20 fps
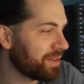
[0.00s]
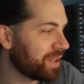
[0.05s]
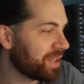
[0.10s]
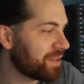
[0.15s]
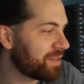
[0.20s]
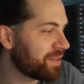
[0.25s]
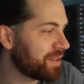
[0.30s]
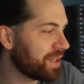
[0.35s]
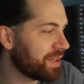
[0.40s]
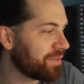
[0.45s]

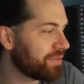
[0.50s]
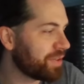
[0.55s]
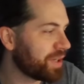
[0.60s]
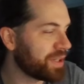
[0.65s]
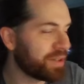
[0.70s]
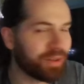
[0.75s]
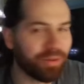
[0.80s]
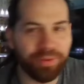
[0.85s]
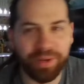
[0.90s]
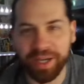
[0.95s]
Let's
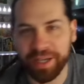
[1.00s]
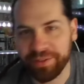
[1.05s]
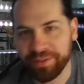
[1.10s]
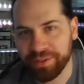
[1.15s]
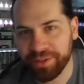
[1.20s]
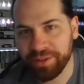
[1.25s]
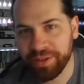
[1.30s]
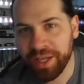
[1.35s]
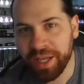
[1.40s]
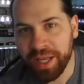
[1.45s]
find out why.
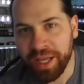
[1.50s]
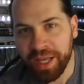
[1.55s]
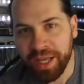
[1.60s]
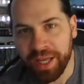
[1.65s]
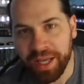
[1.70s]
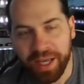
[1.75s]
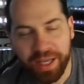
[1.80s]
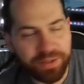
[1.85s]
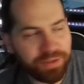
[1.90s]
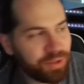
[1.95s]
So,
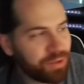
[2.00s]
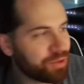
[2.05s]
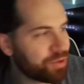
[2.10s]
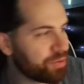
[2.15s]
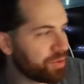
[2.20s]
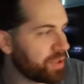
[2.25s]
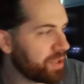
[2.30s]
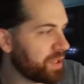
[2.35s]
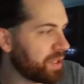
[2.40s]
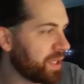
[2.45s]
as
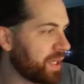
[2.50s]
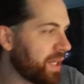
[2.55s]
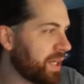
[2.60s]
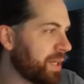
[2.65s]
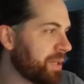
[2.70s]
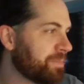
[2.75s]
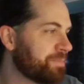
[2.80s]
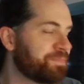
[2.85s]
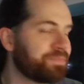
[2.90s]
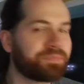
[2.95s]
usual,
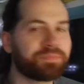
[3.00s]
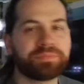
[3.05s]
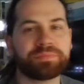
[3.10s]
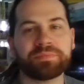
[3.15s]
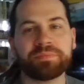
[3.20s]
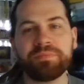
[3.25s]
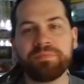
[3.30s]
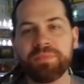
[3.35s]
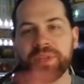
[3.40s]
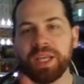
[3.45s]

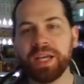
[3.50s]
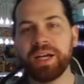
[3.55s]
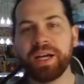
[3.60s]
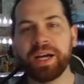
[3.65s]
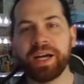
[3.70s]
I